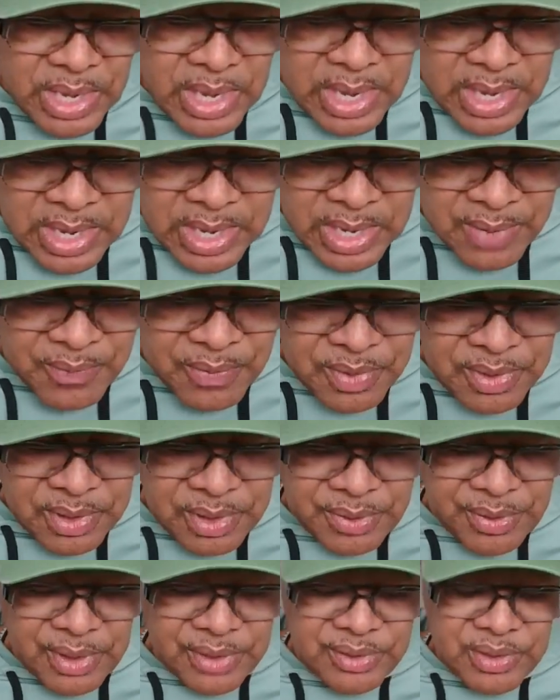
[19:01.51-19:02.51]
And one of the
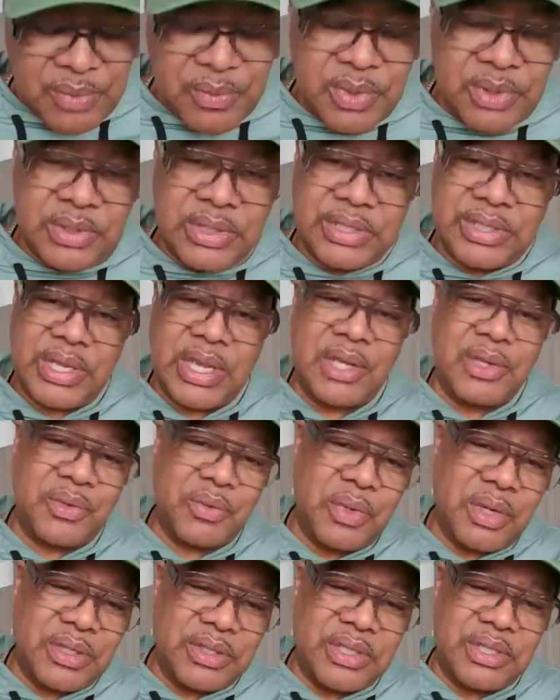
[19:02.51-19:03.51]
things I want to say is, what is
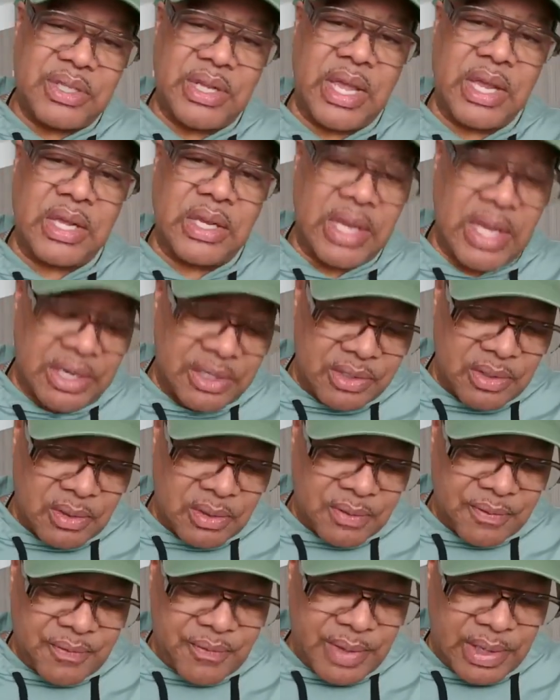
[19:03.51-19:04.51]
the psychological
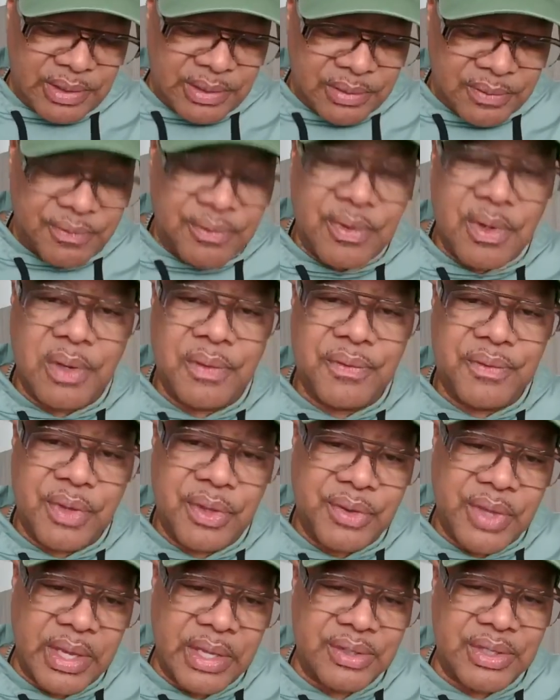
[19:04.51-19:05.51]
effects of
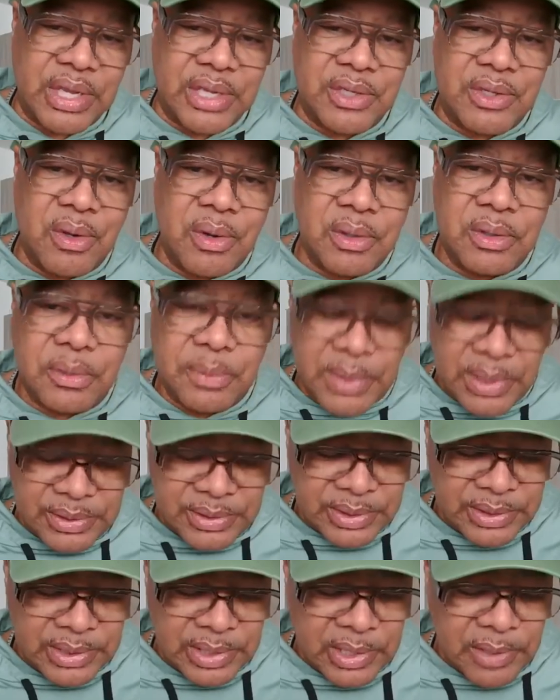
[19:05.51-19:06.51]
things I talked about
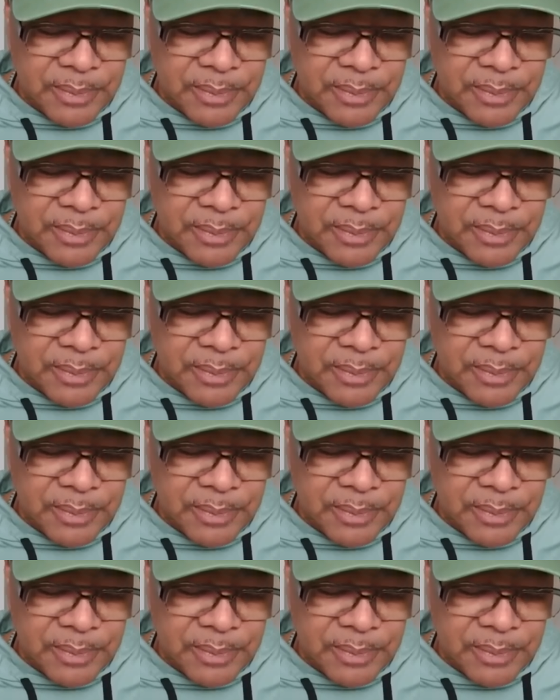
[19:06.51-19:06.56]
today?